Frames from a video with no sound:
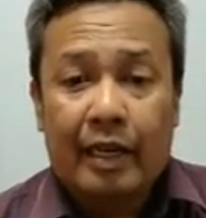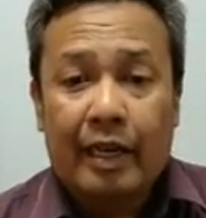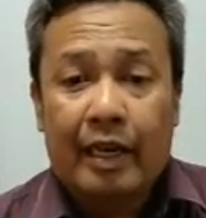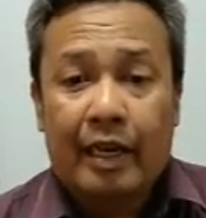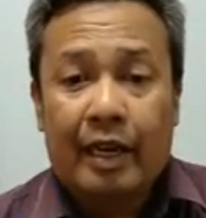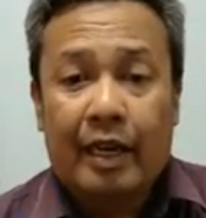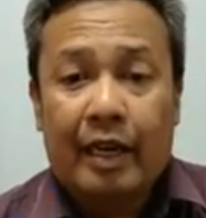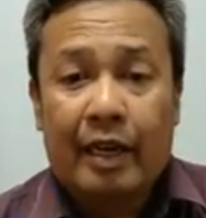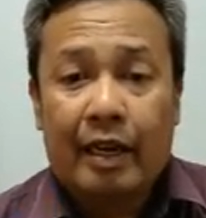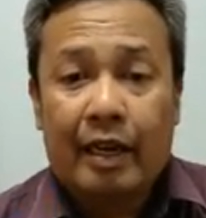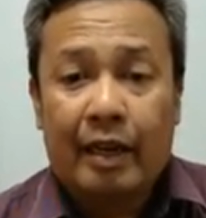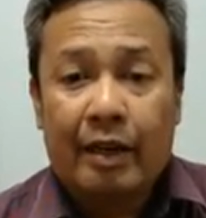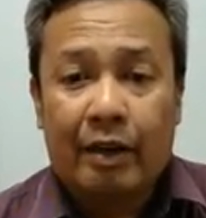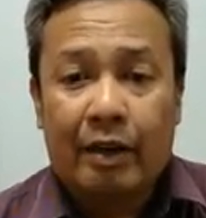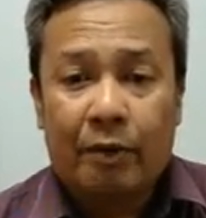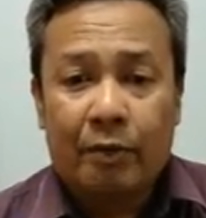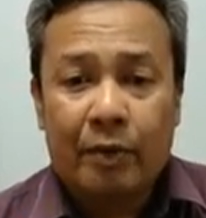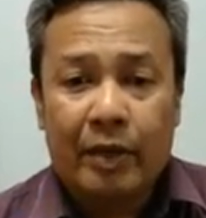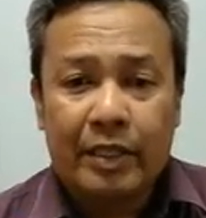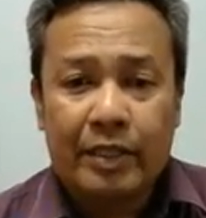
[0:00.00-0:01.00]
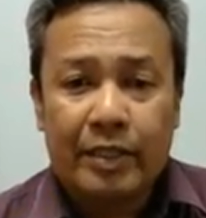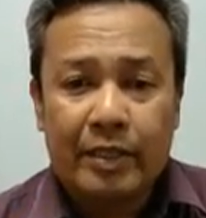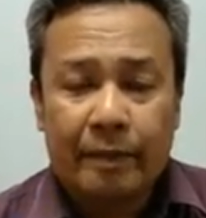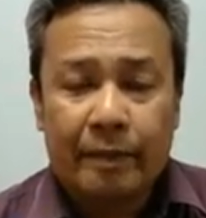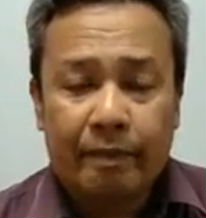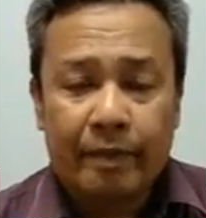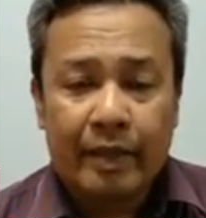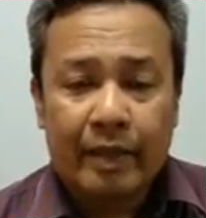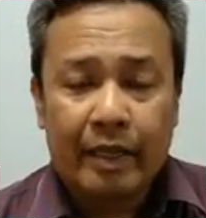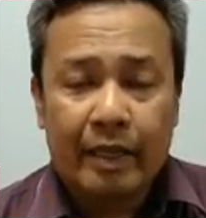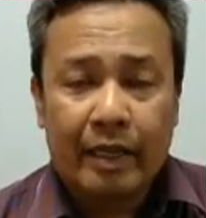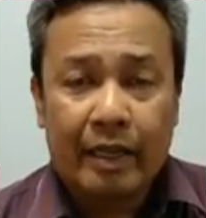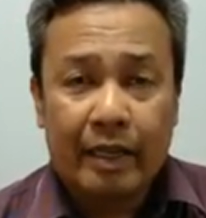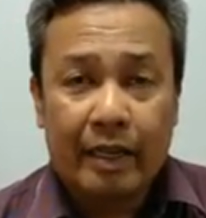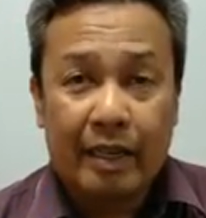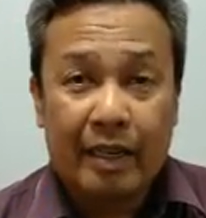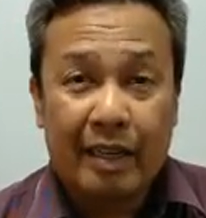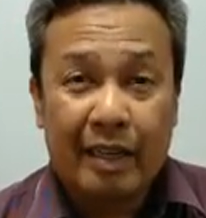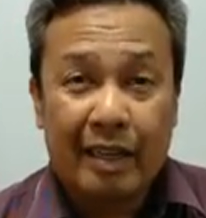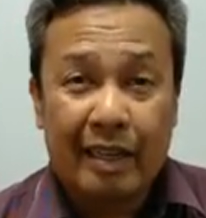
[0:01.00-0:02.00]
in which
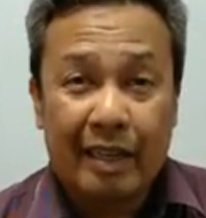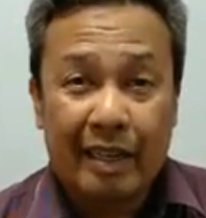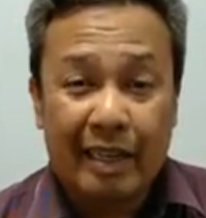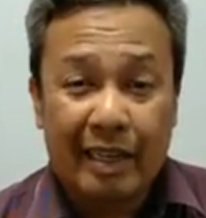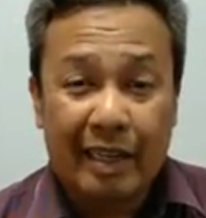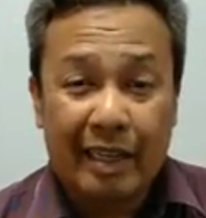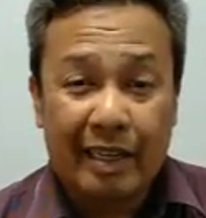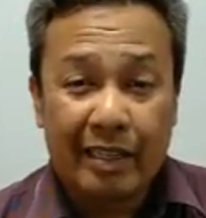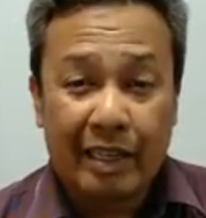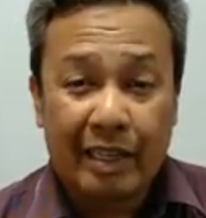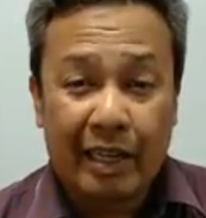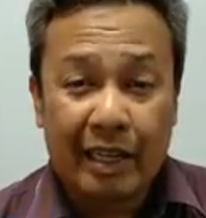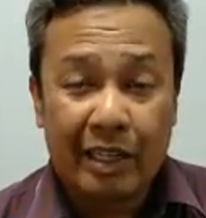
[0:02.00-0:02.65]
it has